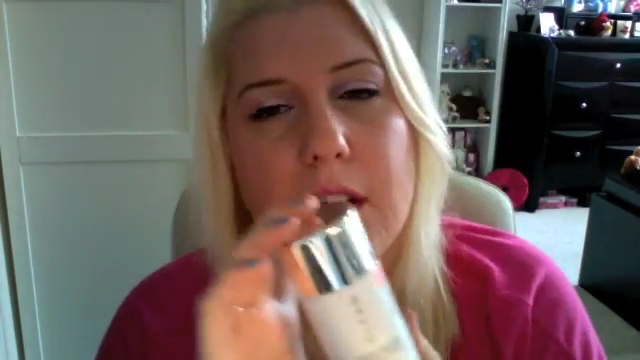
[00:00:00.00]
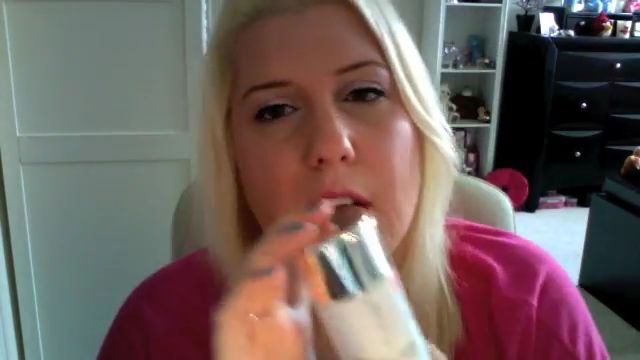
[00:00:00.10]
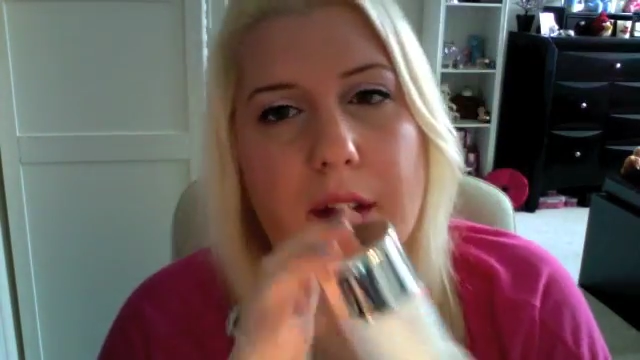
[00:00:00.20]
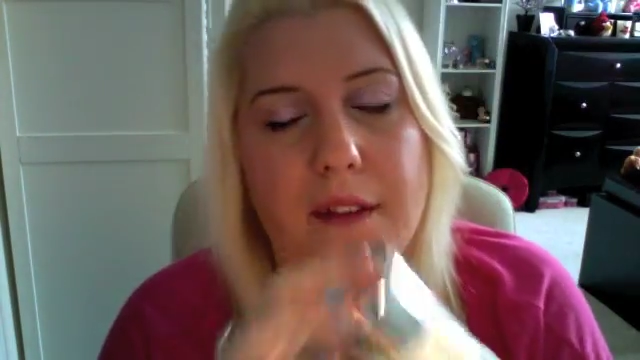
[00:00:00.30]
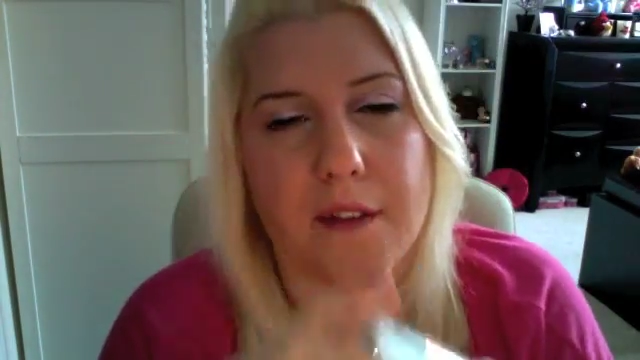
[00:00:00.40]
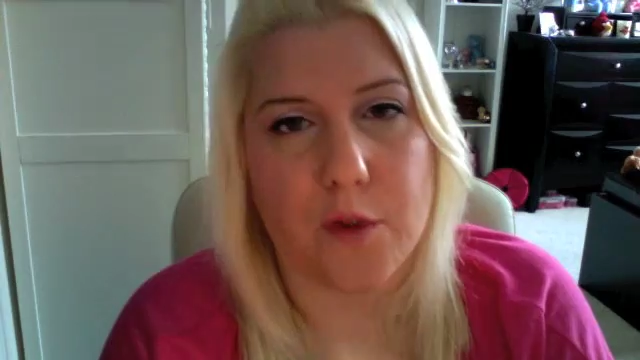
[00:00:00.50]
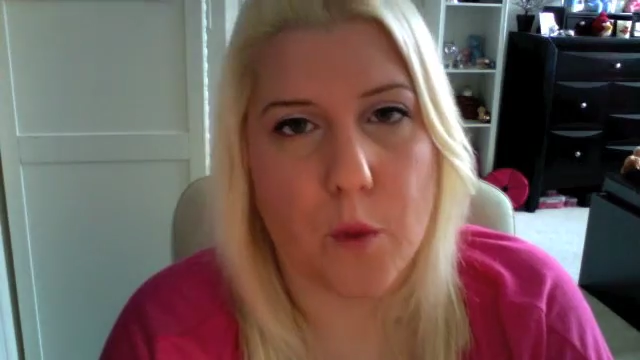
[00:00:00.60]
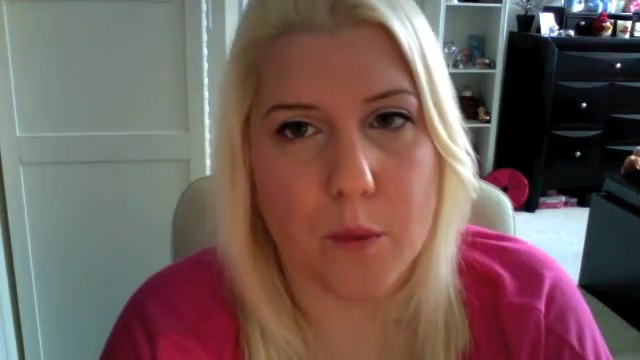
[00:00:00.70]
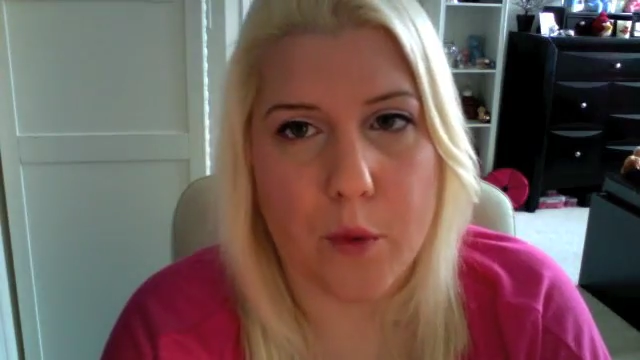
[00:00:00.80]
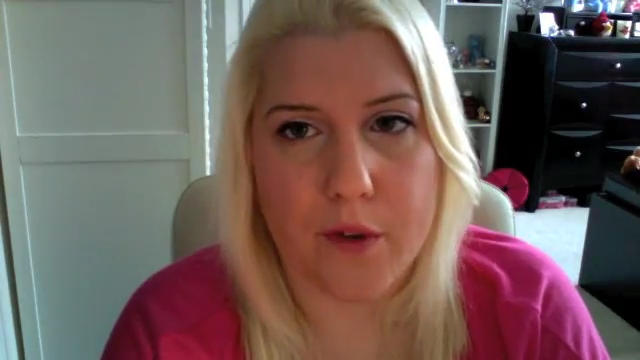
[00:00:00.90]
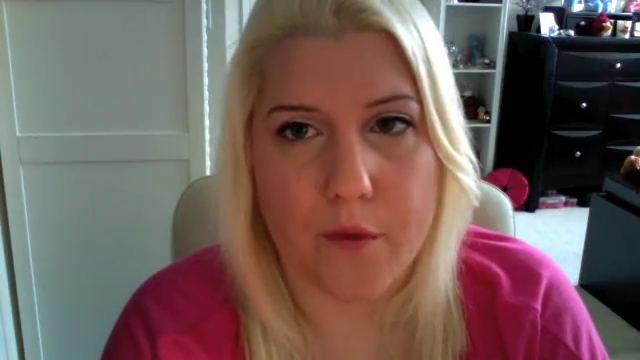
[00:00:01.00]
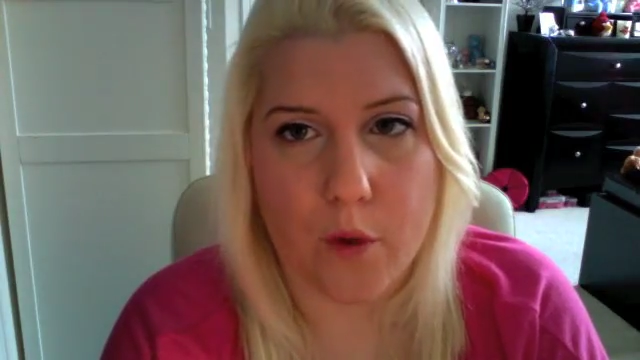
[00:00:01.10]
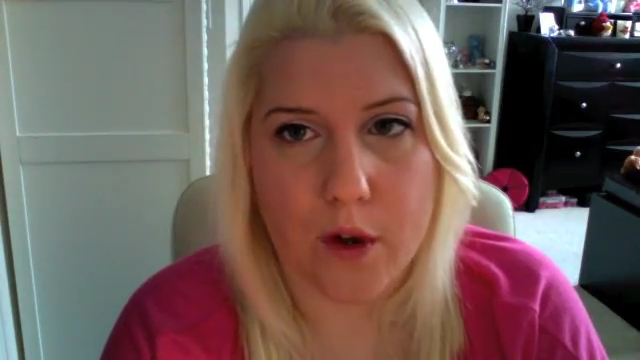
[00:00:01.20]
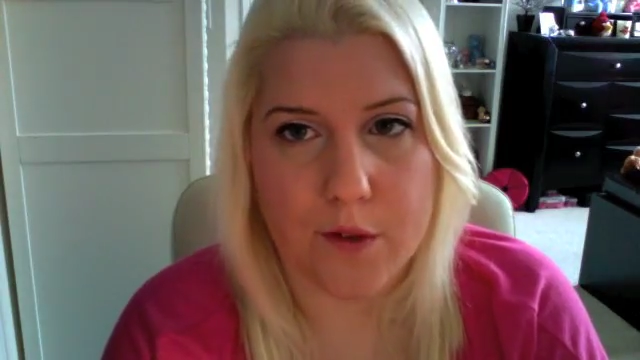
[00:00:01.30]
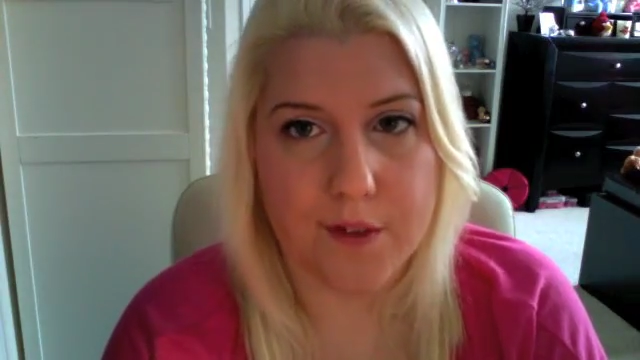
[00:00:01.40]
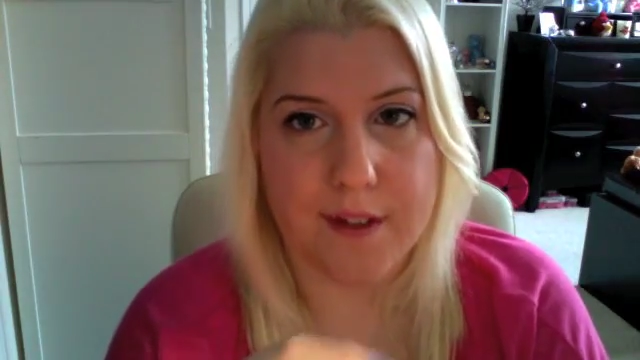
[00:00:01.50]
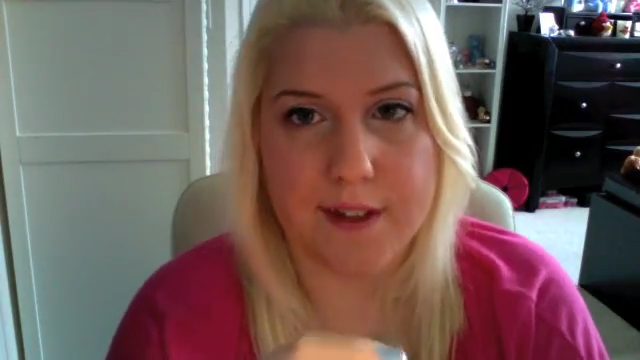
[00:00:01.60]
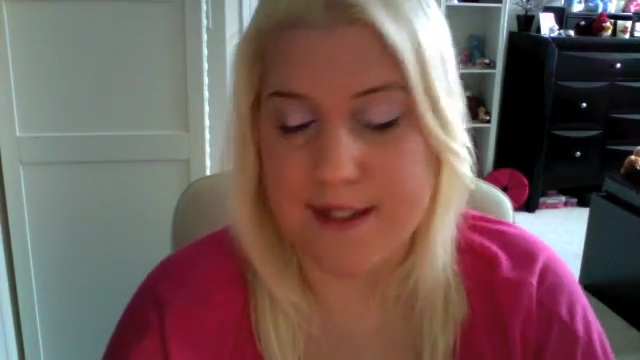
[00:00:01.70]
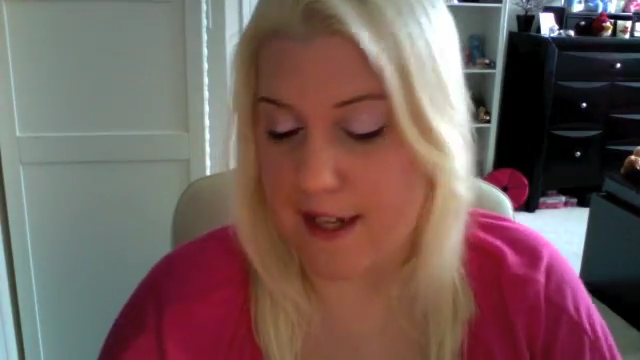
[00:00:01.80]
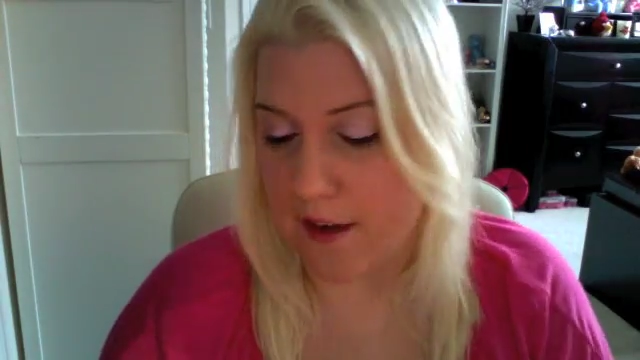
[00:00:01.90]
And then there's a 1.4 ounce
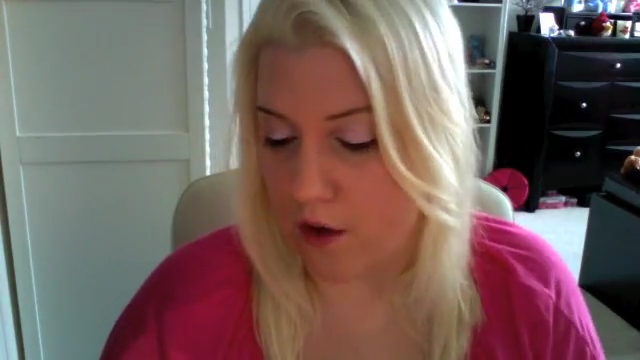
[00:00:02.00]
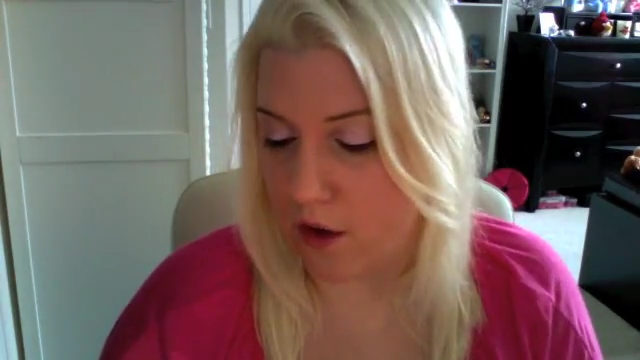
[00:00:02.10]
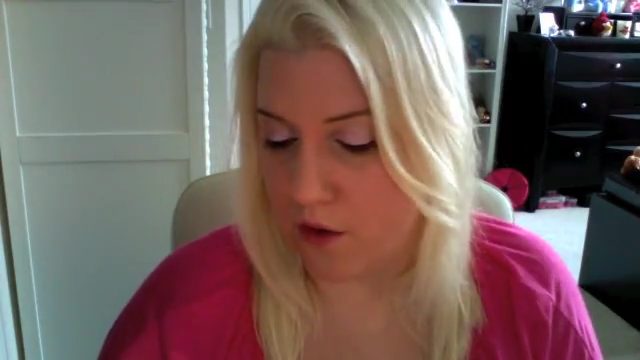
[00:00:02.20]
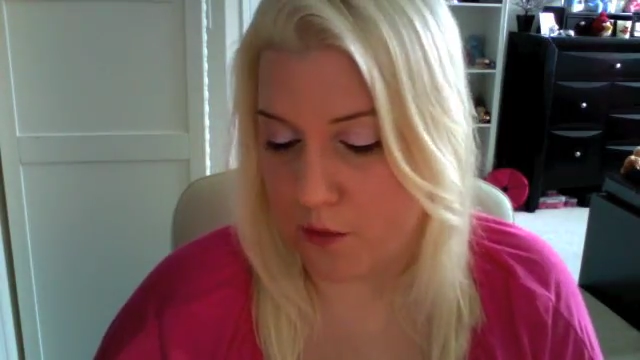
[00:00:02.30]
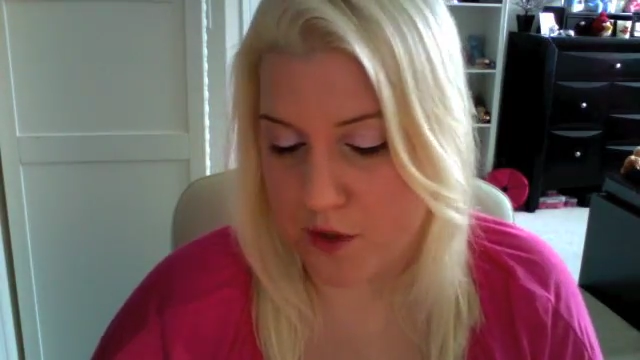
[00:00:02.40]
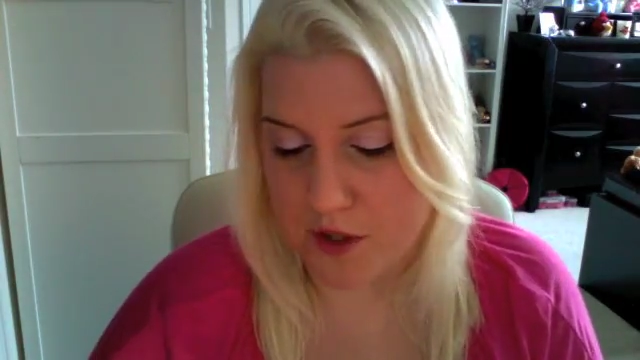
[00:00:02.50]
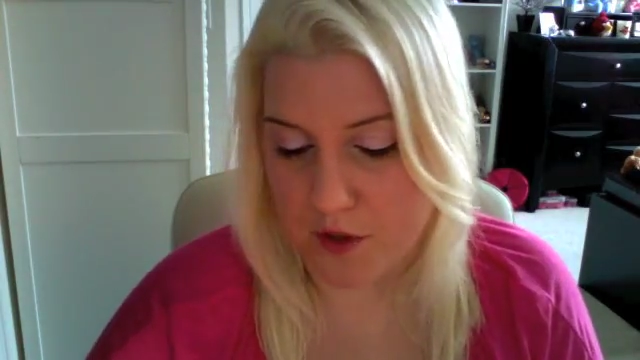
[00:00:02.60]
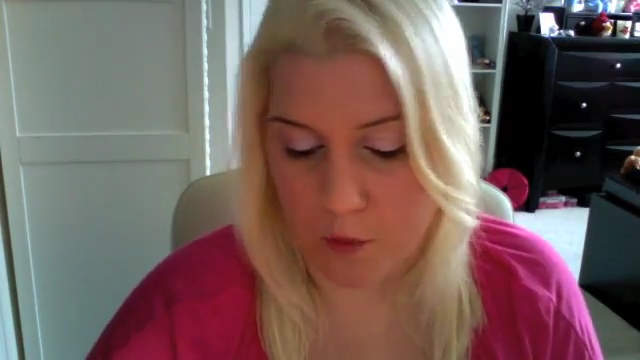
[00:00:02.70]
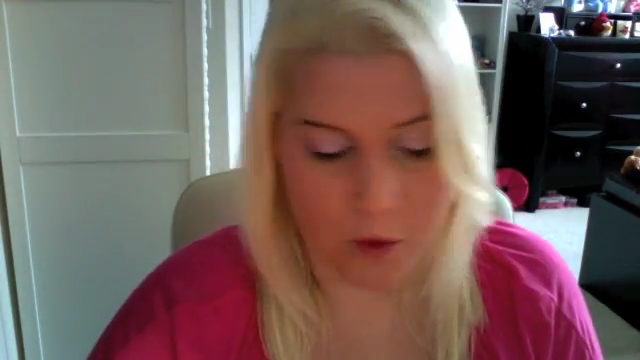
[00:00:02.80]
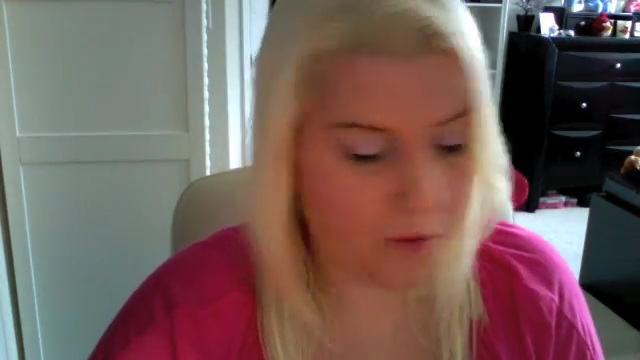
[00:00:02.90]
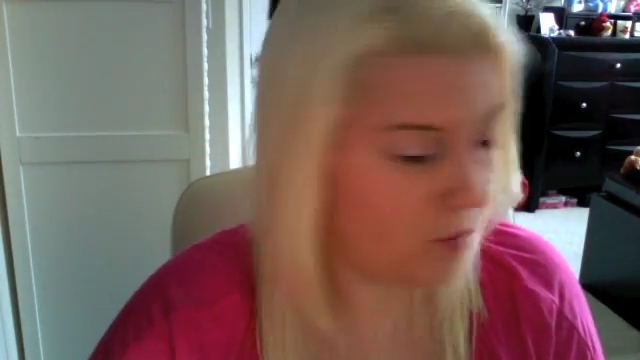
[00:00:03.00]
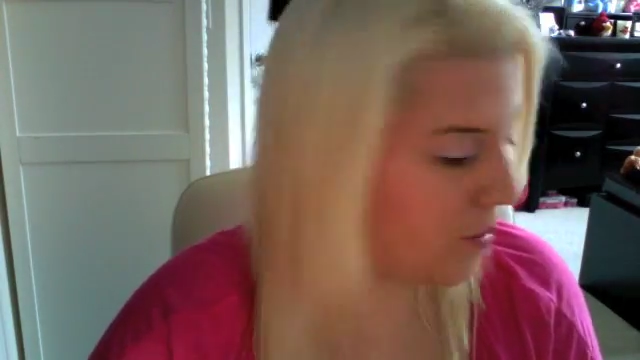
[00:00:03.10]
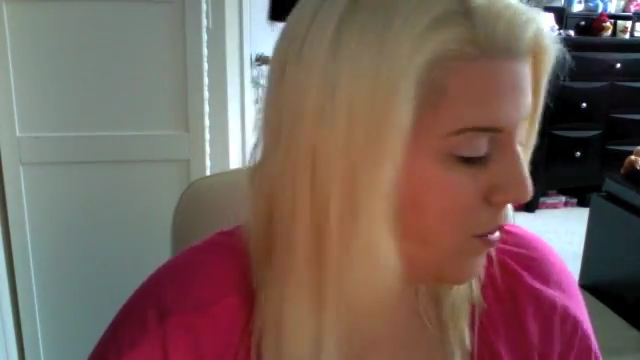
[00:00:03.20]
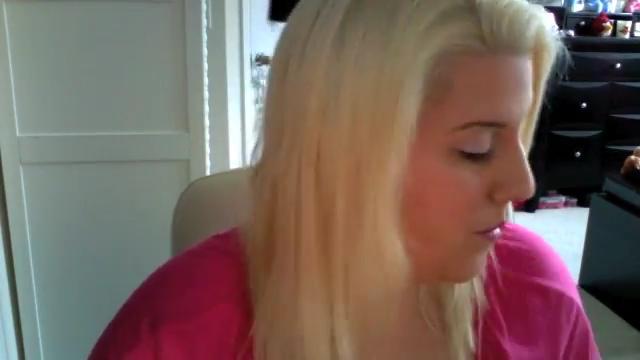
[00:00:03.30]
that's $10, which is a little more affordable.